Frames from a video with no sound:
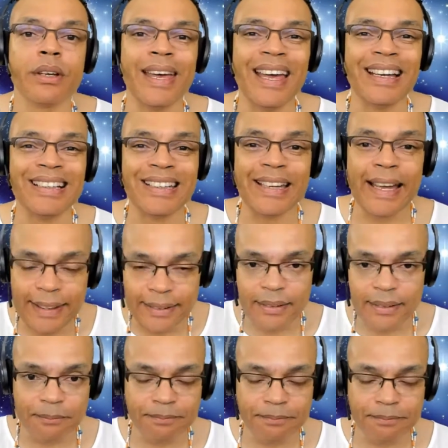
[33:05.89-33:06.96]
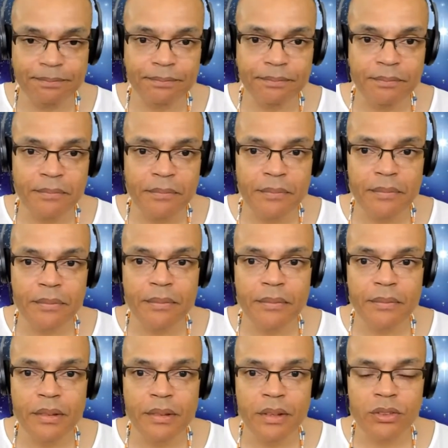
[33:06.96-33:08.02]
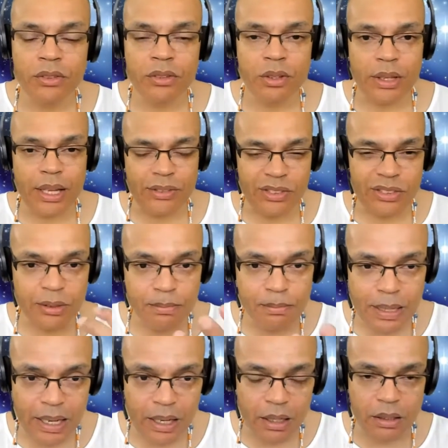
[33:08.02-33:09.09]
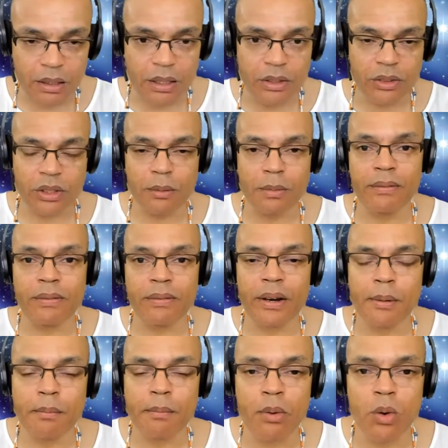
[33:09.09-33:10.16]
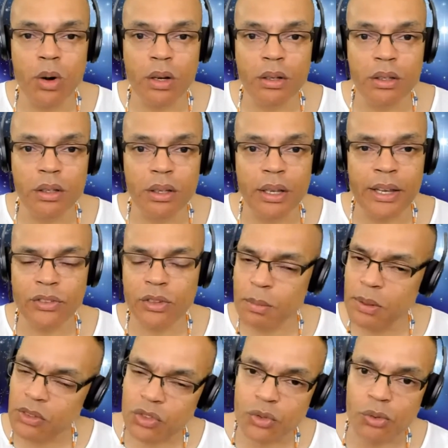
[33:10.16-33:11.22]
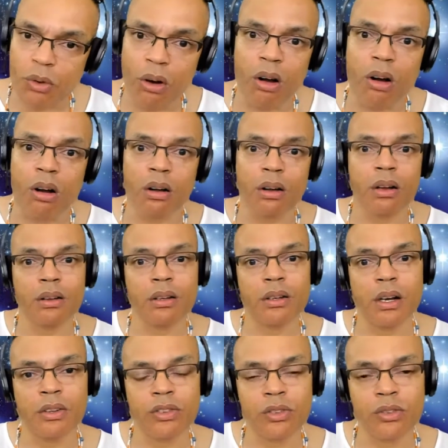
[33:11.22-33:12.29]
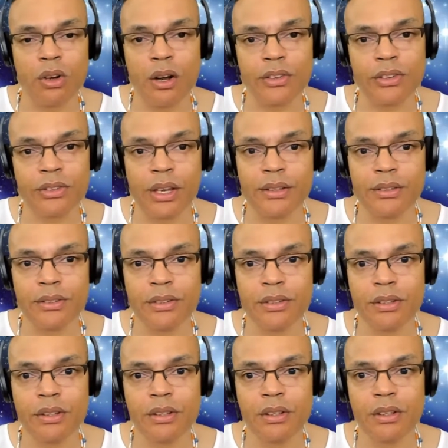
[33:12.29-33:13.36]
Ignite them. So that smell is going to be very important. It has to be strong, a strong sense.